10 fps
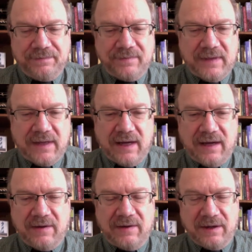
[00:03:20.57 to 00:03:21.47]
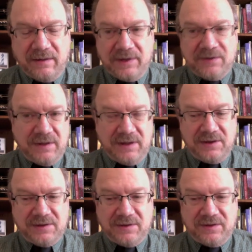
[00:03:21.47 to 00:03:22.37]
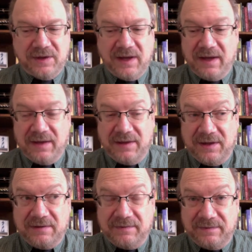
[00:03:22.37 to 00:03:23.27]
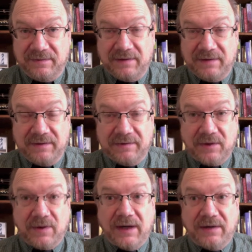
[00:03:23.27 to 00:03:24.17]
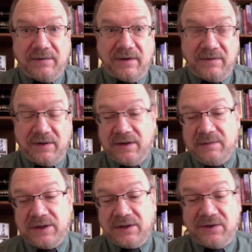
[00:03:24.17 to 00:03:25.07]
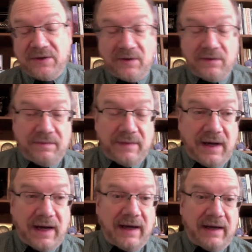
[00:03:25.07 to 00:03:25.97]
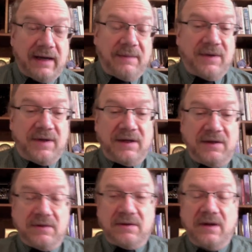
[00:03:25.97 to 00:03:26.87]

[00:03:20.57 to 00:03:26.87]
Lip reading: Now, elementary teachers, they give different grades for every subject. So on a particular